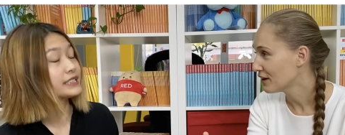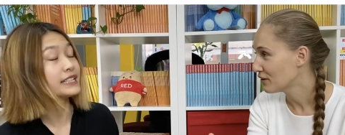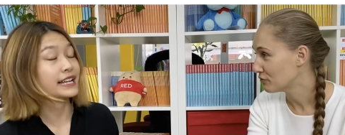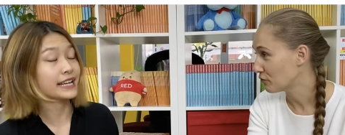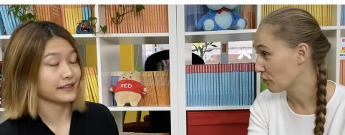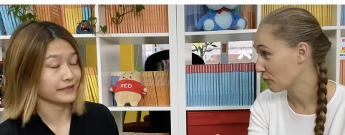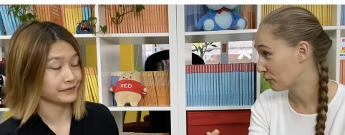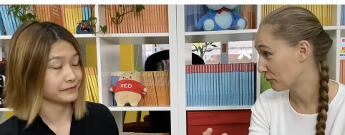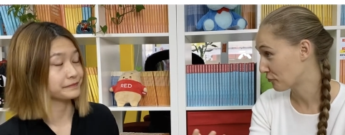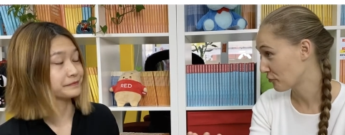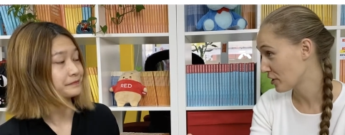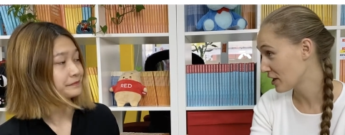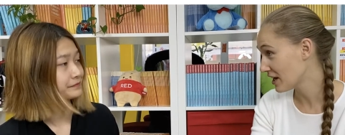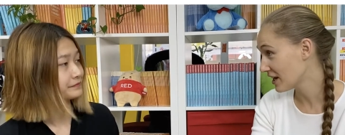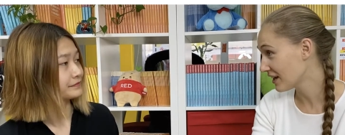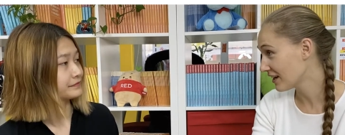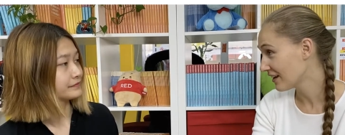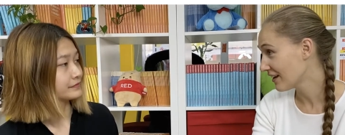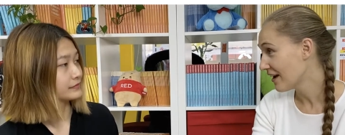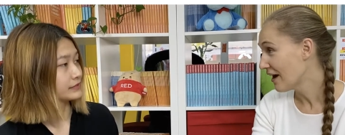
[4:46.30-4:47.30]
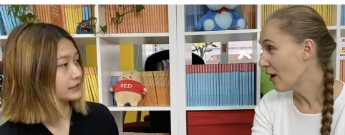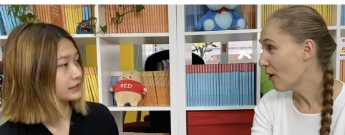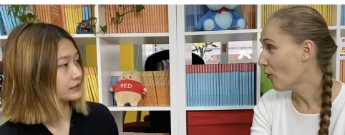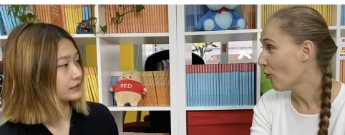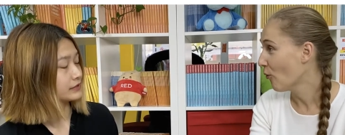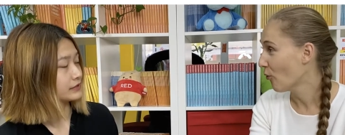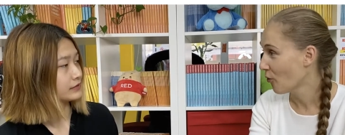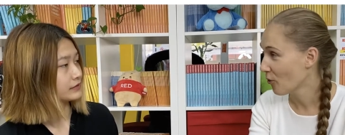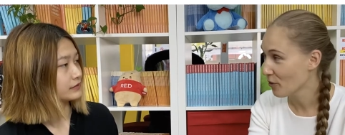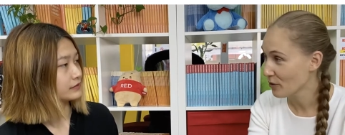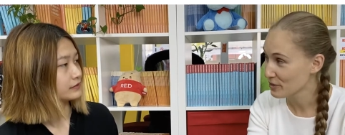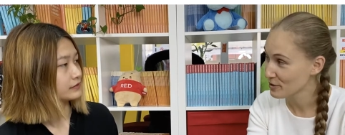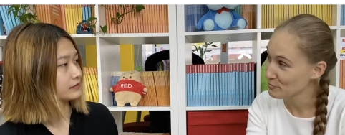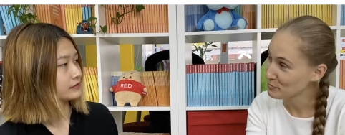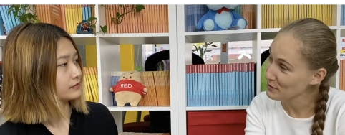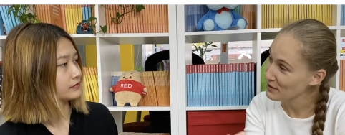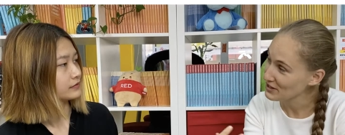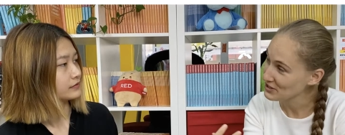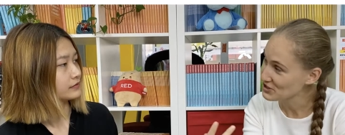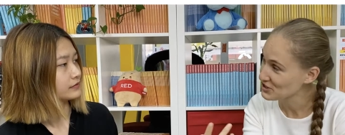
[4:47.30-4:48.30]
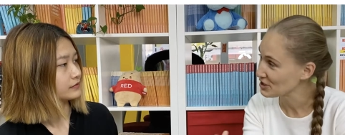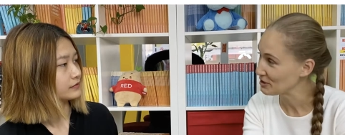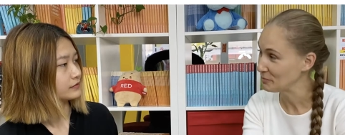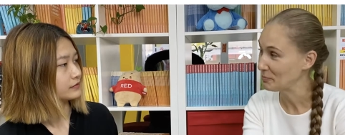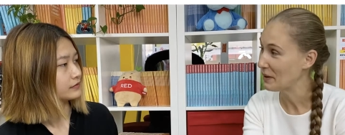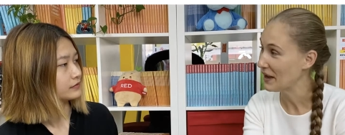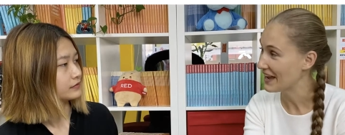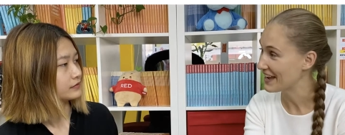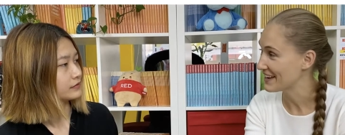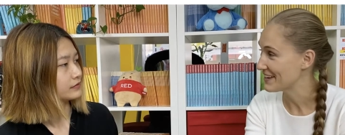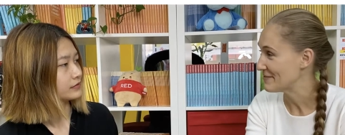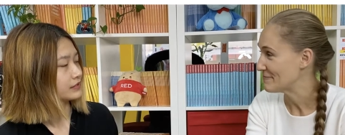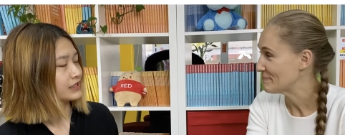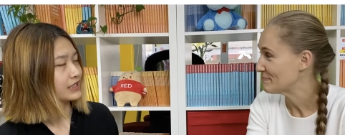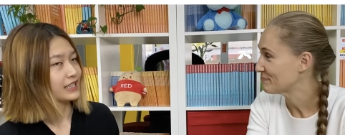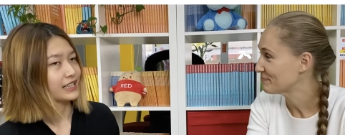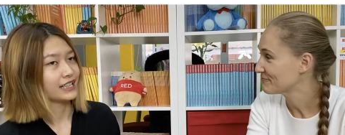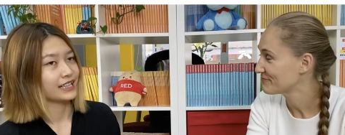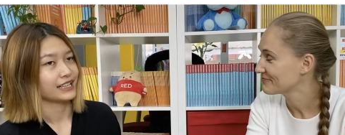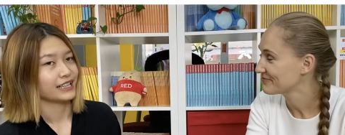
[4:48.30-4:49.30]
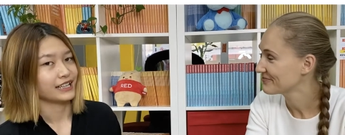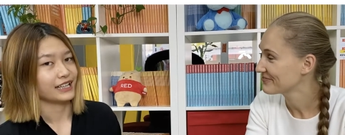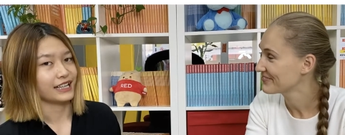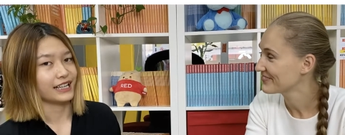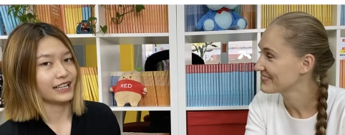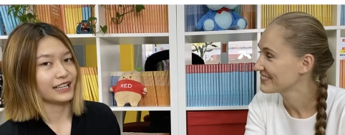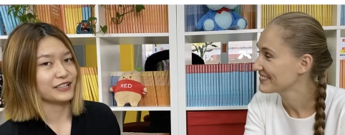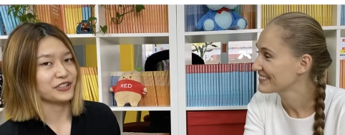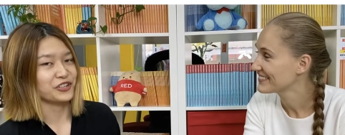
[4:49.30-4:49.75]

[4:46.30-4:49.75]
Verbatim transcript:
Speaker 1: yes. for free or the brand shall pay? Uh,